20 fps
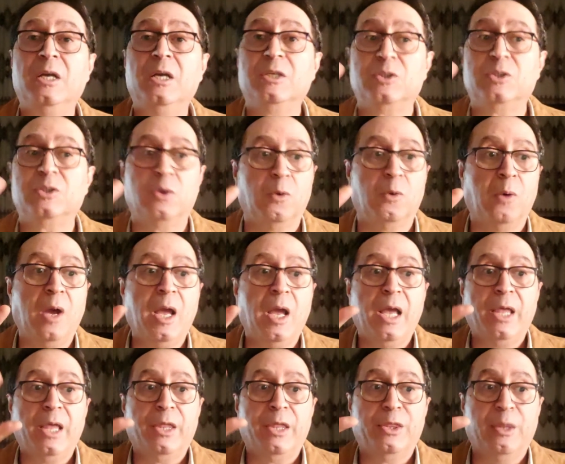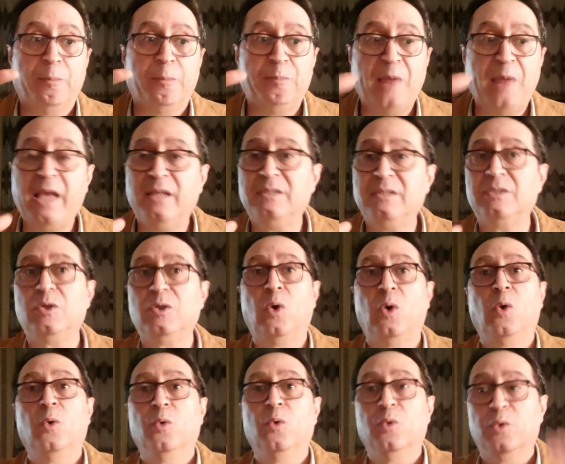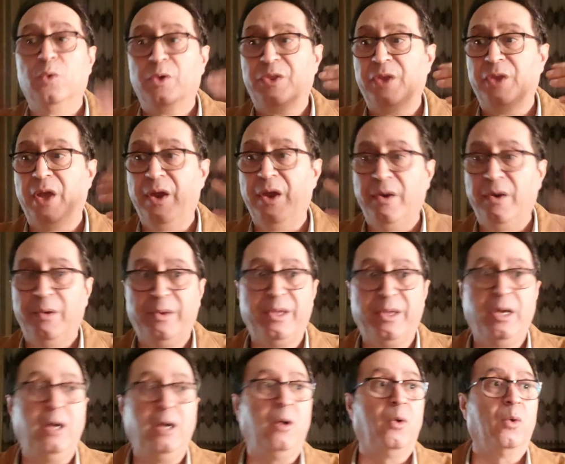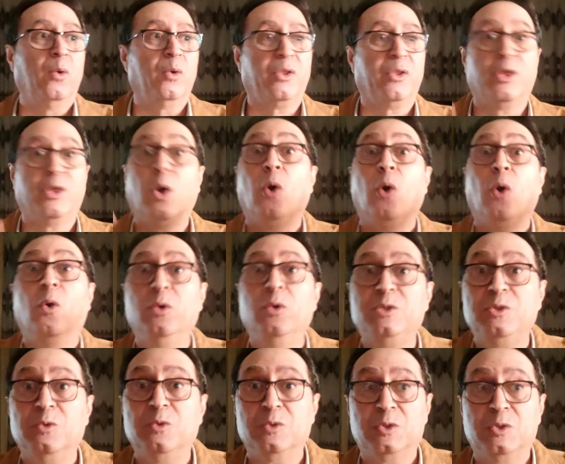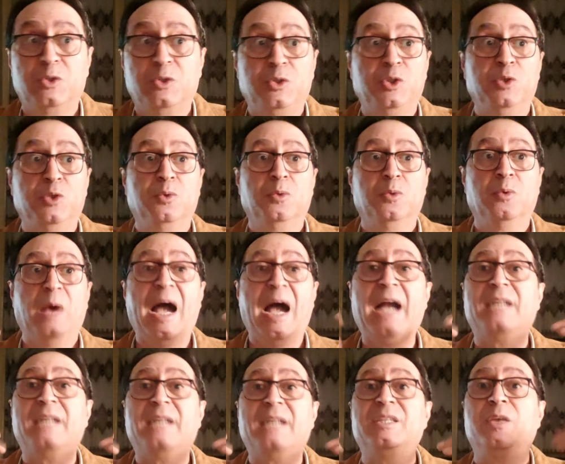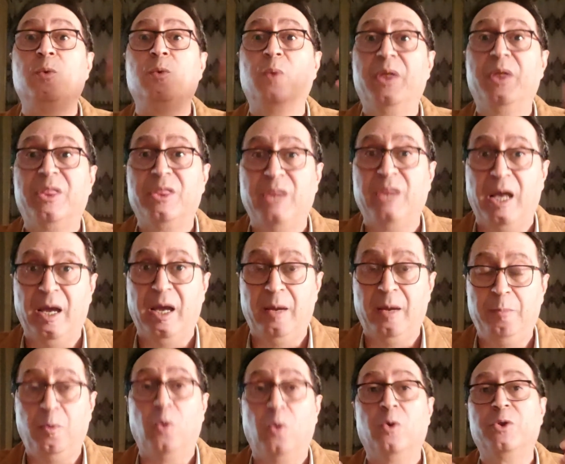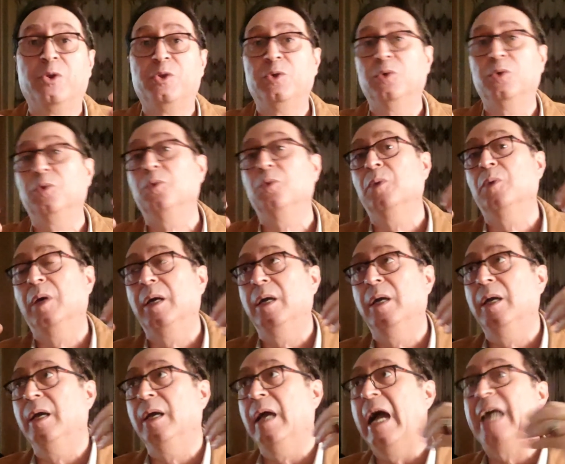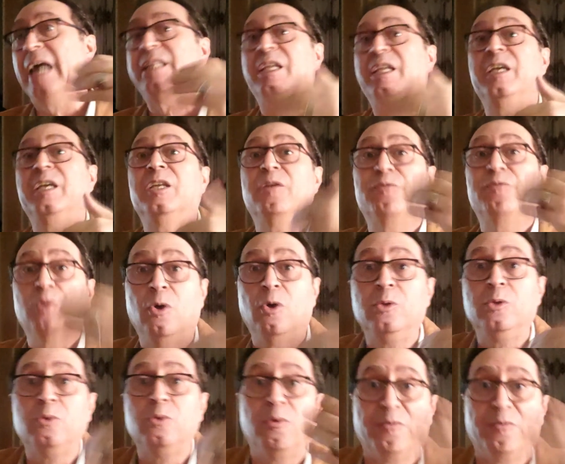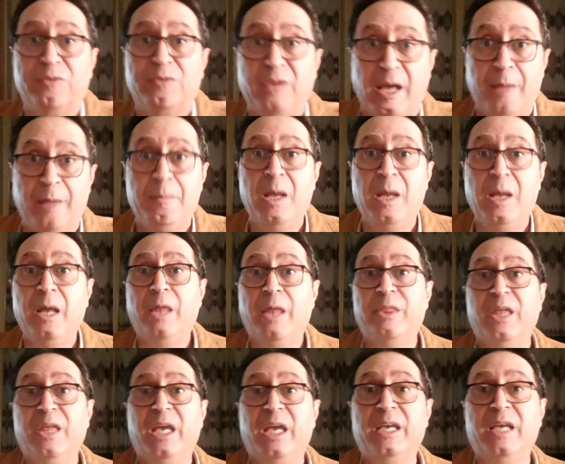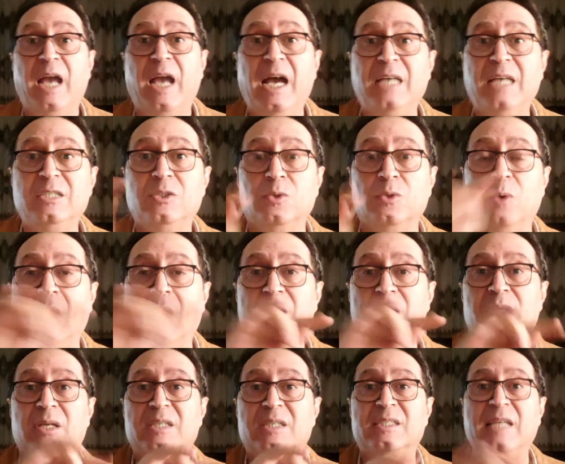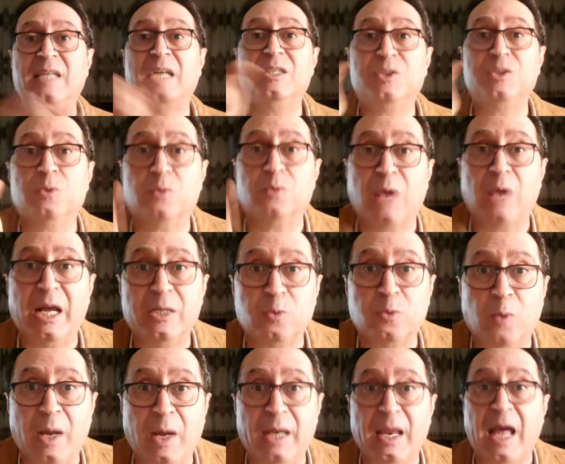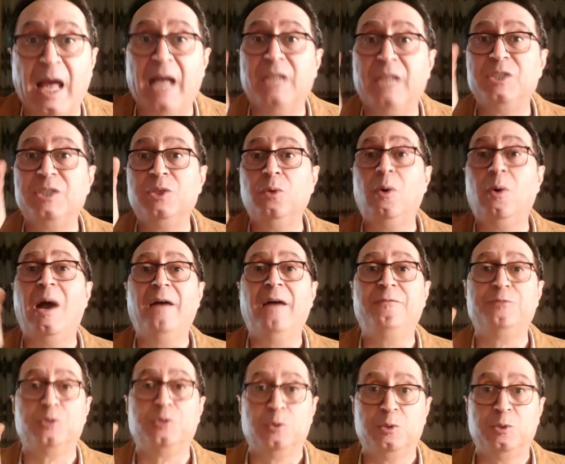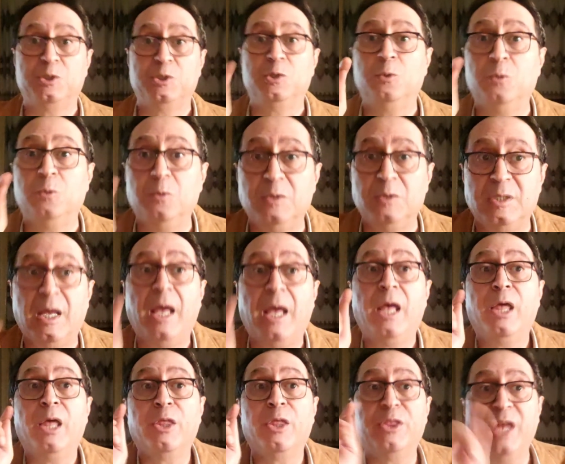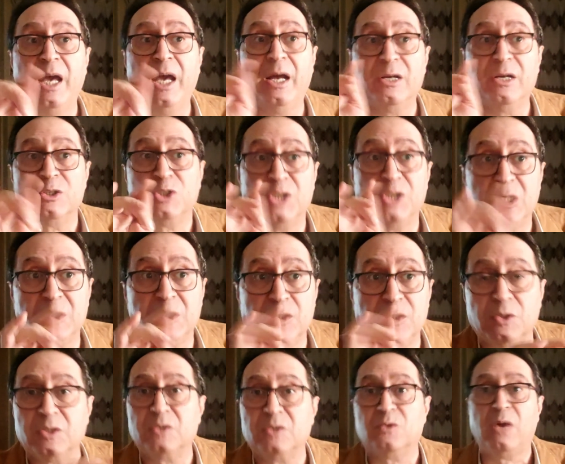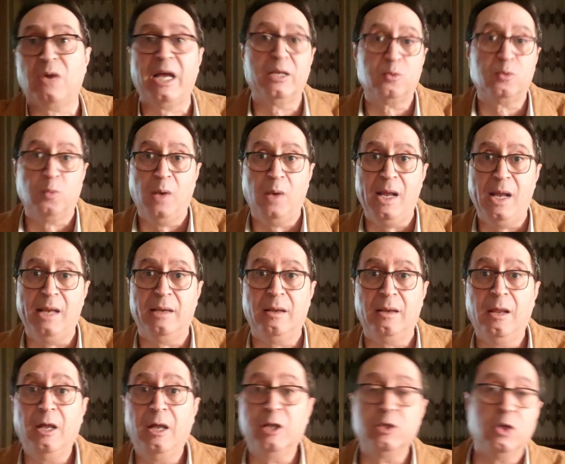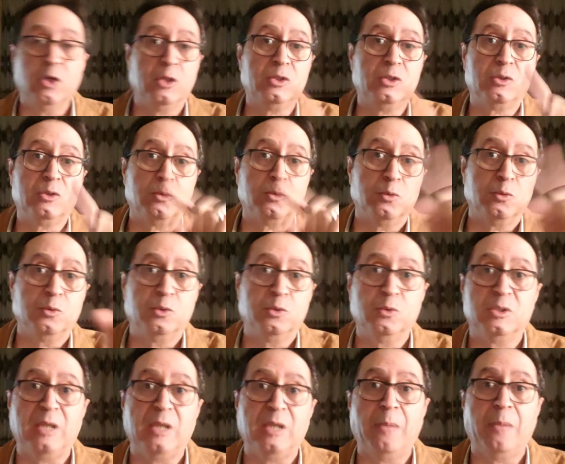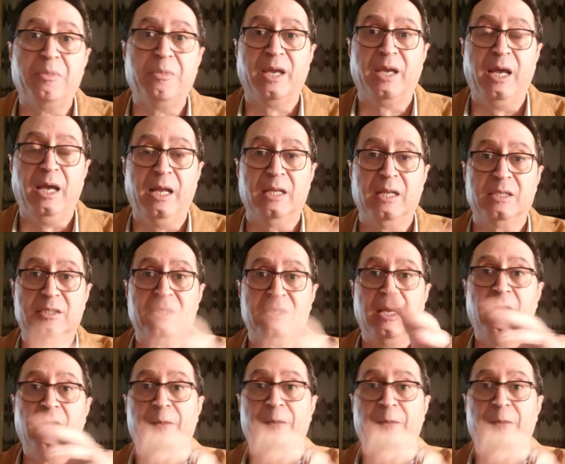So the place or the area or the audience you acting with them or you acting in front of them, they has to understand you right well, and you have to use their gestures right well, not to do something else.